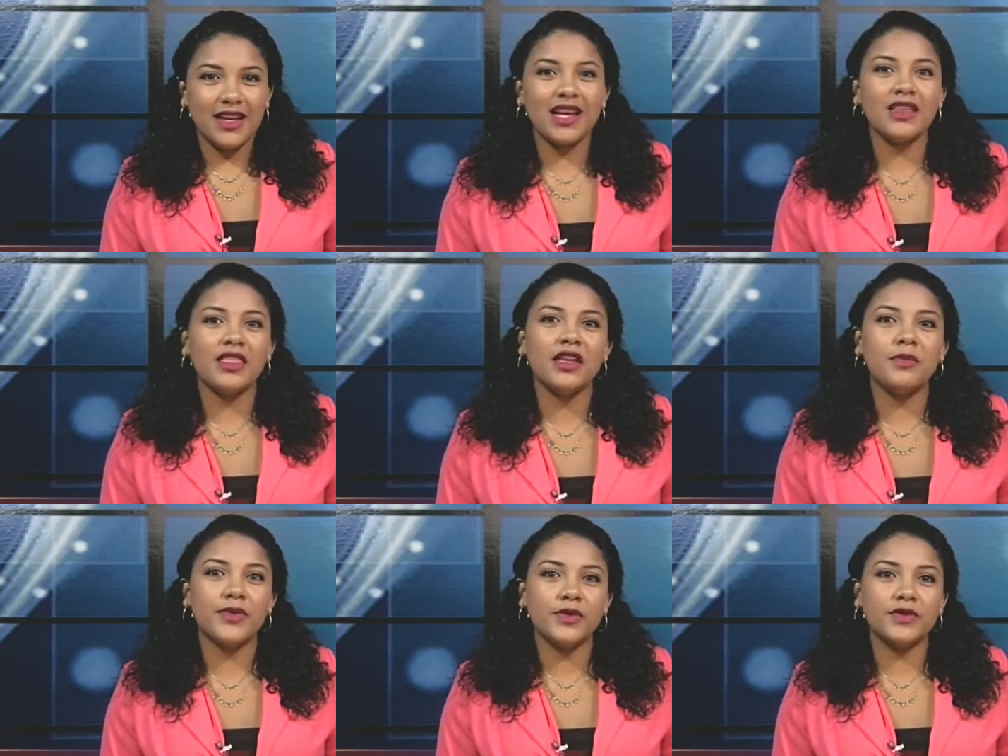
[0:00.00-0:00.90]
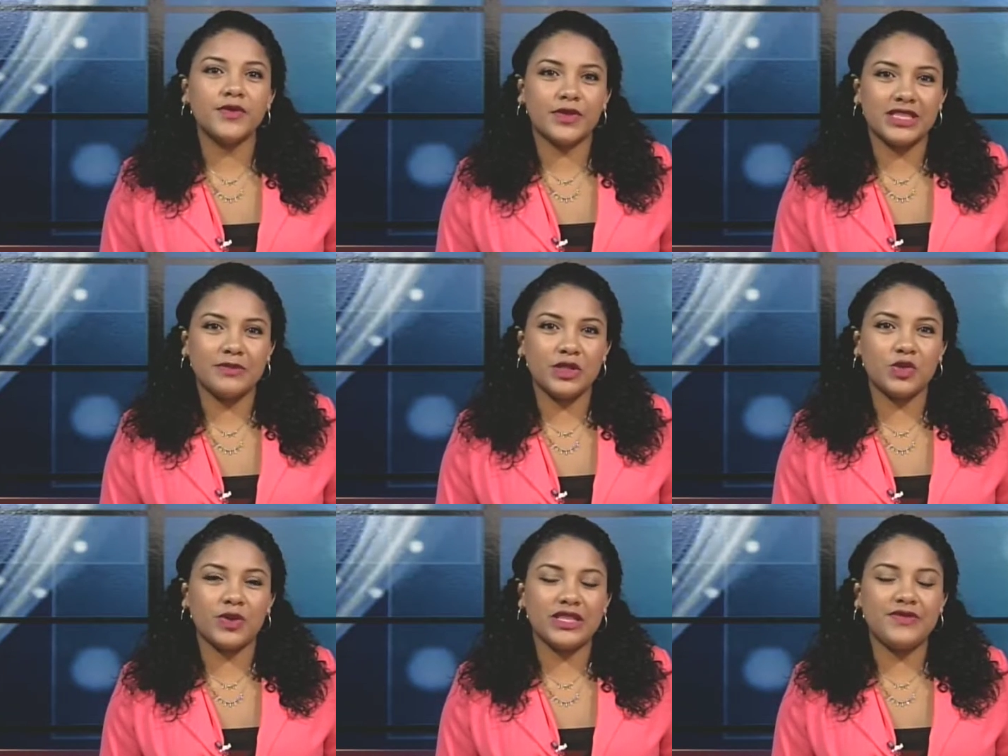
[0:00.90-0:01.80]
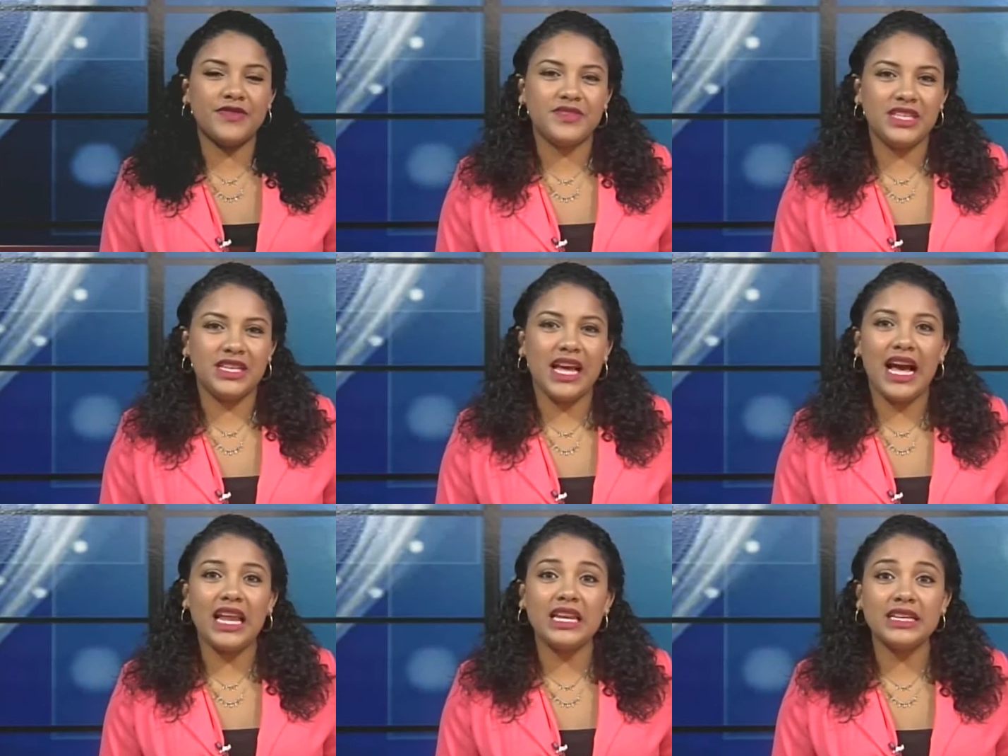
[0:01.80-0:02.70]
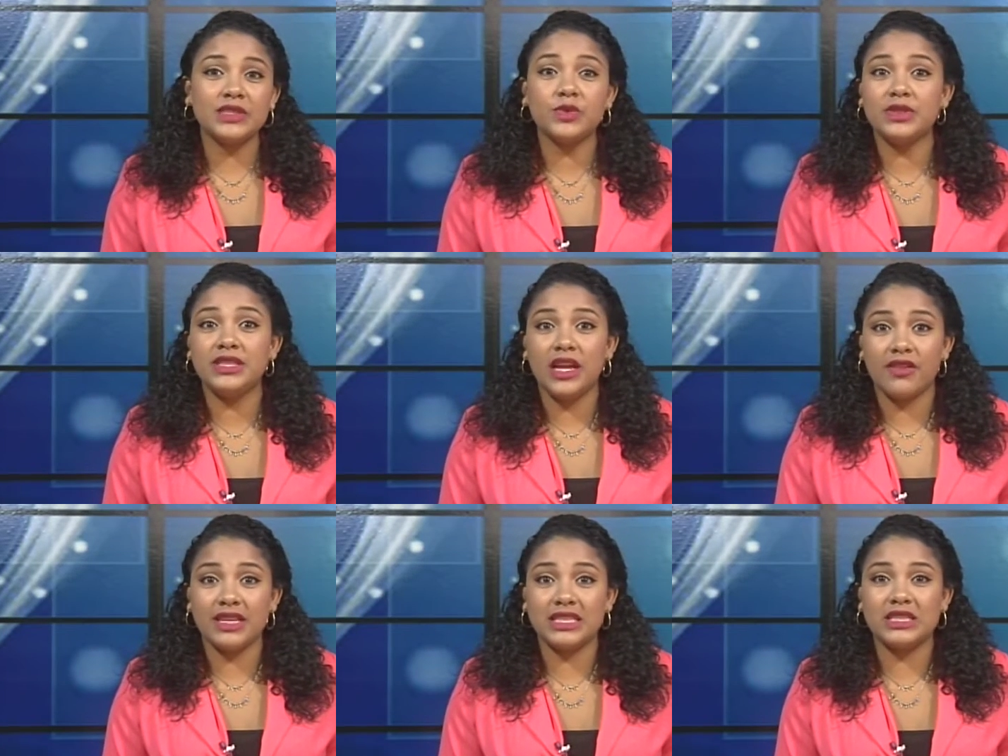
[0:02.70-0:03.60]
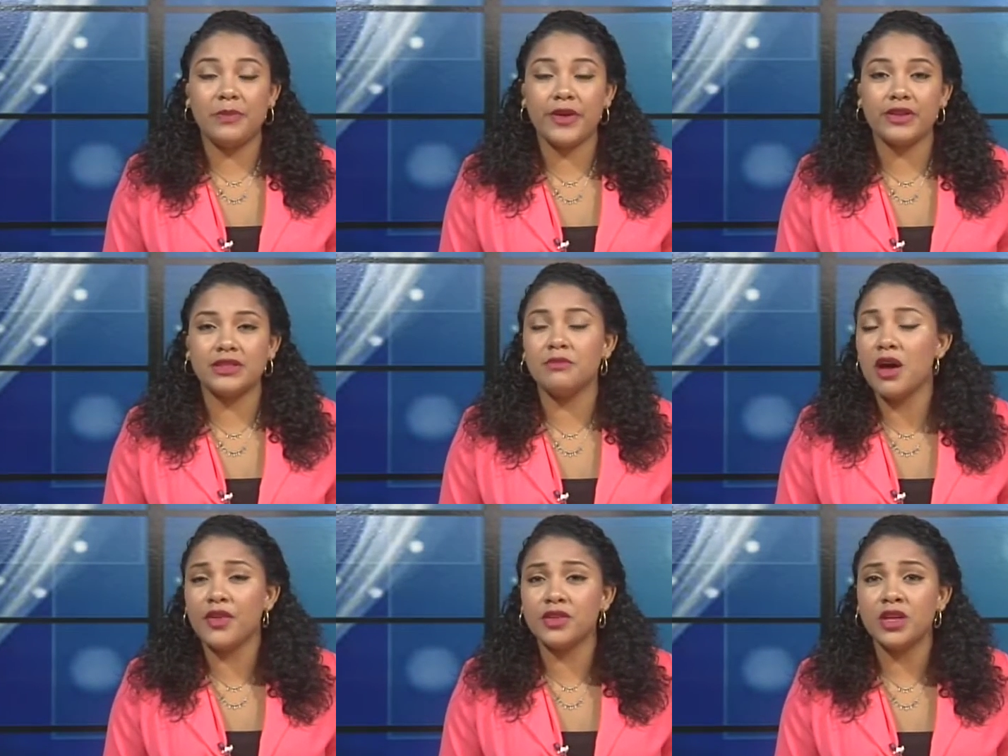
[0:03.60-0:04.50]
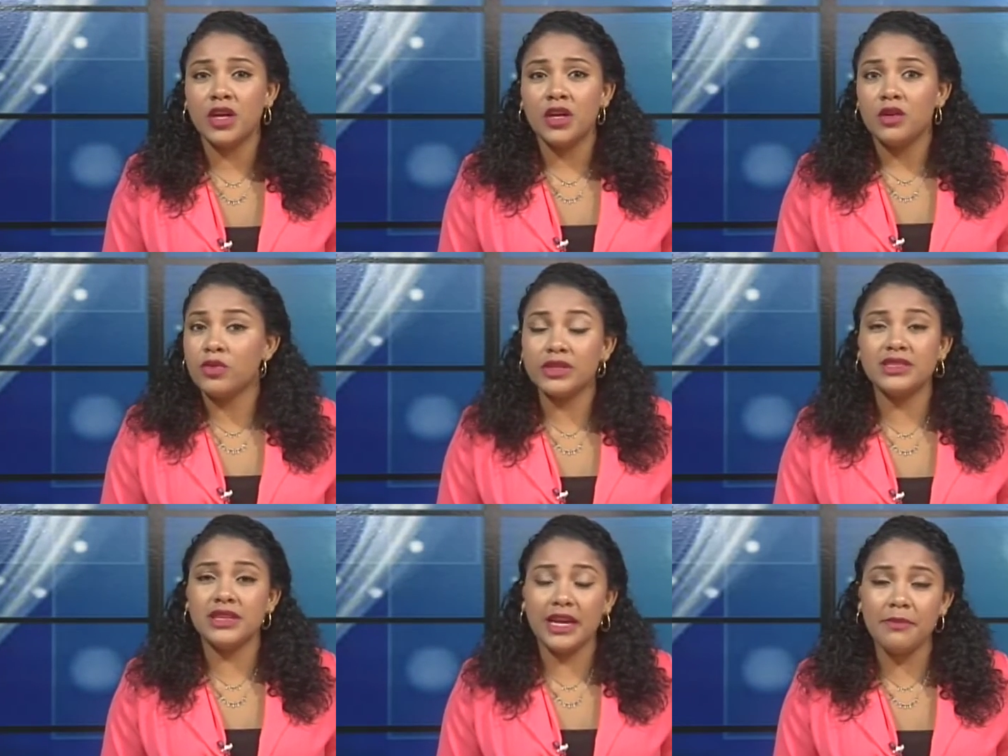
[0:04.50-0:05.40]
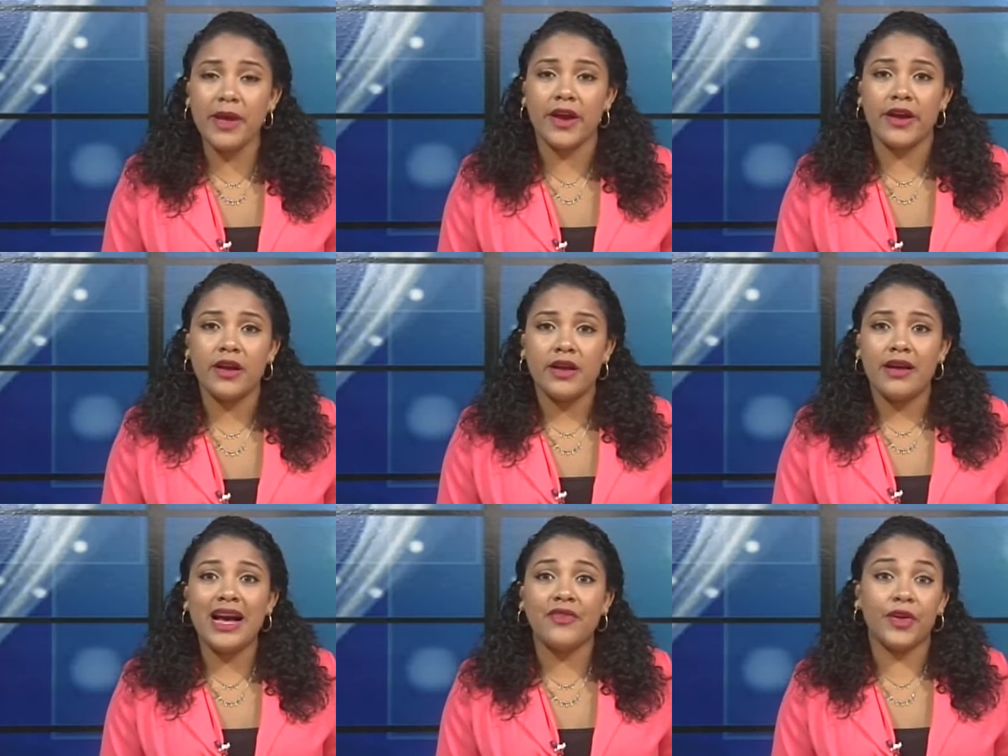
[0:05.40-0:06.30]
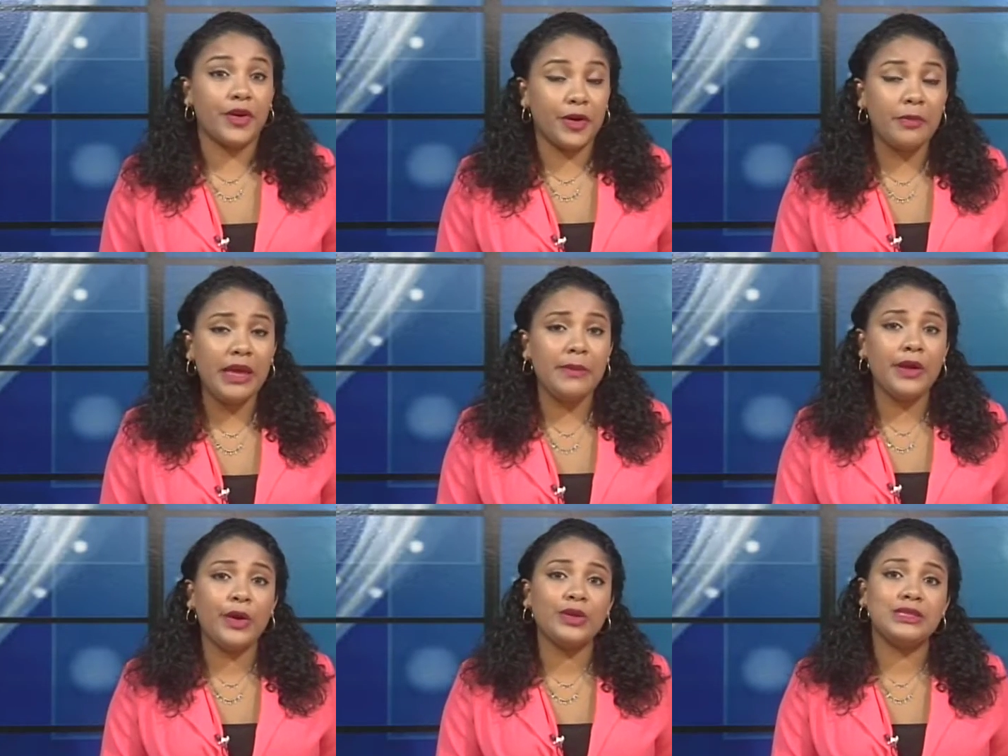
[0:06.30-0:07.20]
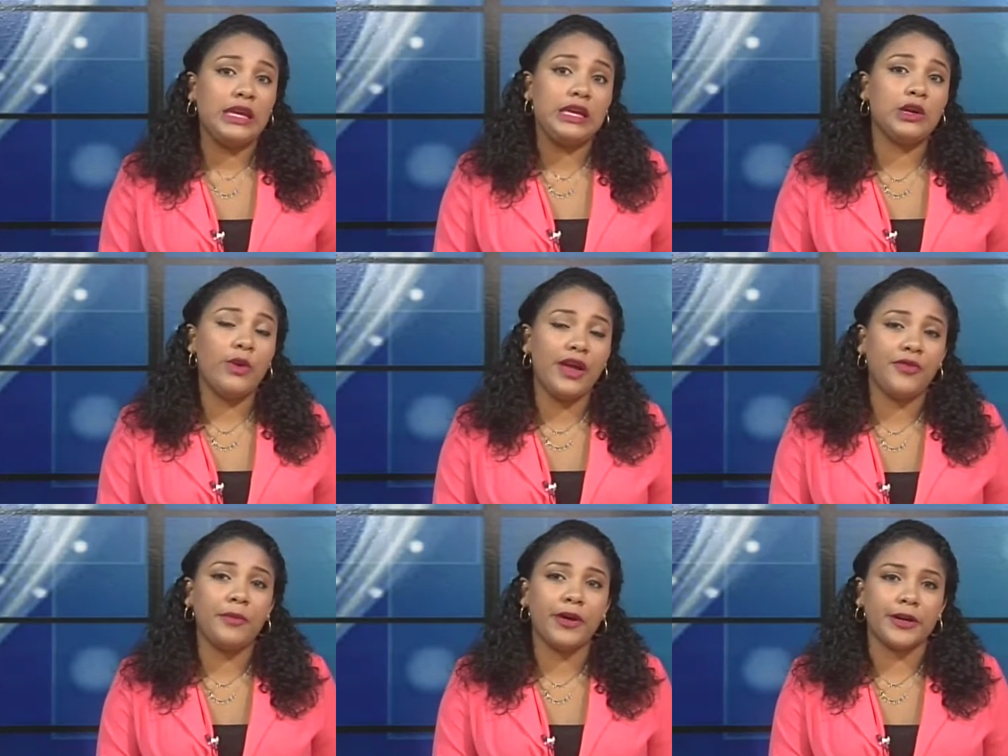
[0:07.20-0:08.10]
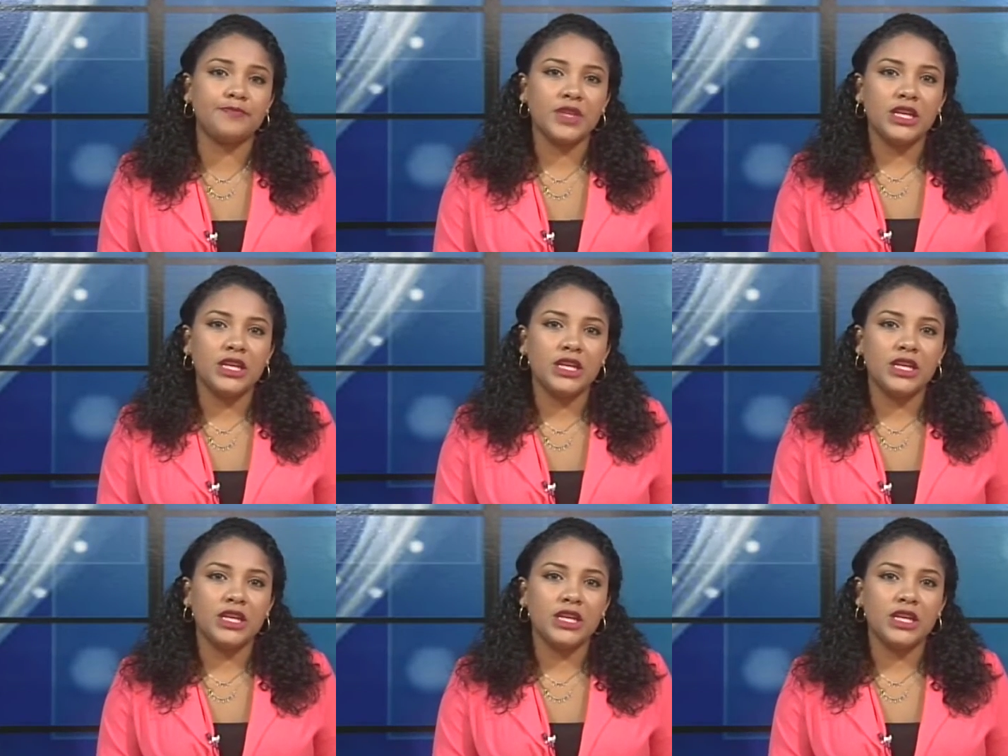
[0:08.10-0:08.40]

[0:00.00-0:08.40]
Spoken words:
At the approach of Christmas 2015, Annalise Gutierrez experienced a mother's worst nightmare, having her baby girl taken away from her.